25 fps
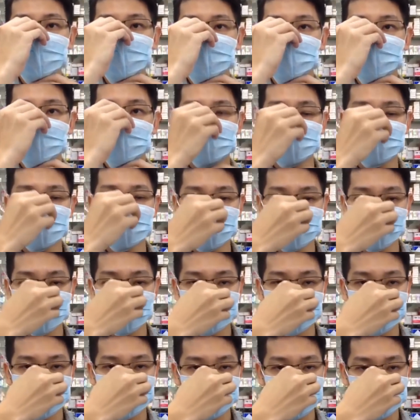your cheek
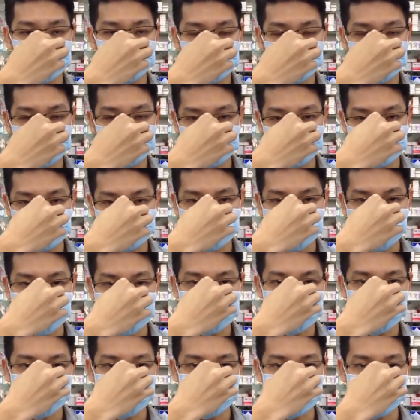and that's how you
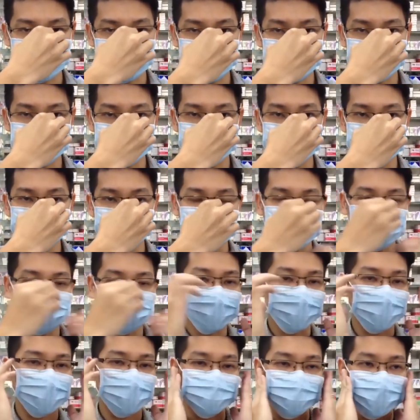press on the nostril that's
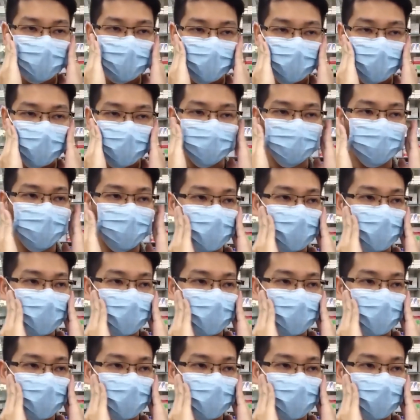a complete way of